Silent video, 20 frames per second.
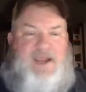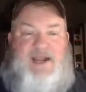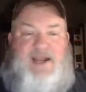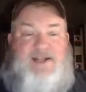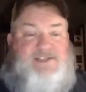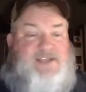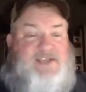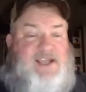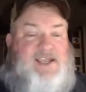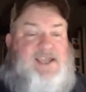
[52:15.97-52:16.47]

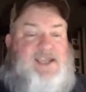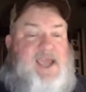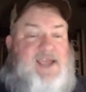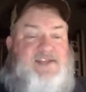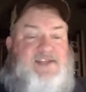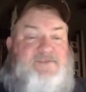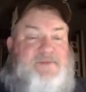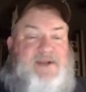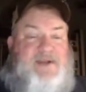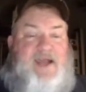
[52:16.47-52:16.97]
it's
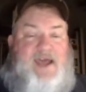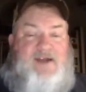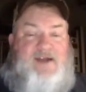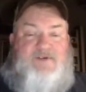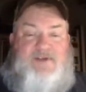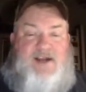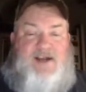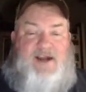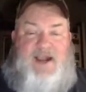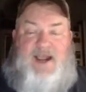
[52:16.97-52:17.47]
engagement. I
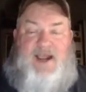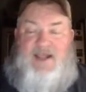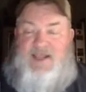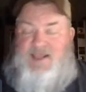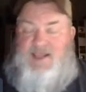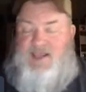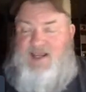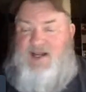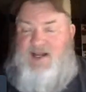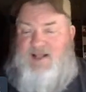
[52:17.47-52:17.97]
don't care how they
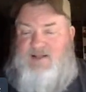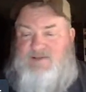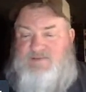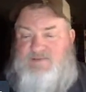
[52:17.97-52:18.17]
get it.